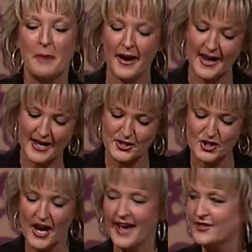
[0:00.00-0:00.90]
by
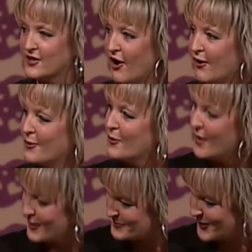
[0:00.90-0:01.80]
Chad Dahl.
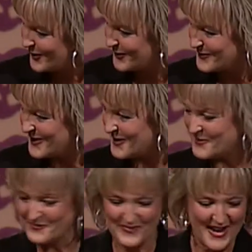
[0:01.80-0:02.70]
Welcome to all of
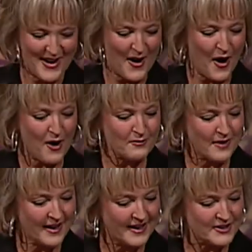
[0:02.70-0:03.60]
you. All
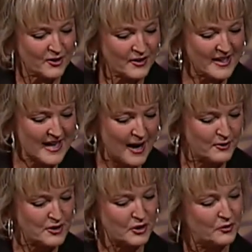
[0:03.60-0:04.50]
right, turning now
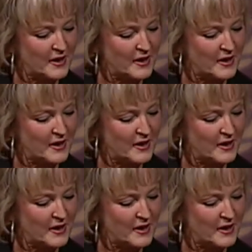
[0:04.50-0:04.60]
to